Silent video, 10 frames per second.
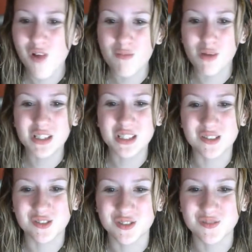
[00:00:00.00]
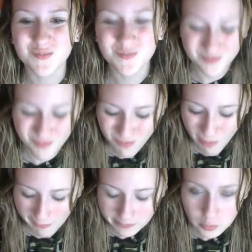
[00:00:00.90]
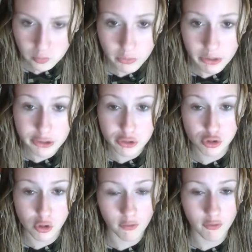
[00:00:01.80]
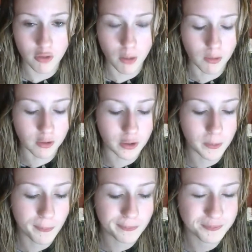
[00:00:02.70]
Where's my sister? These are so flipping good.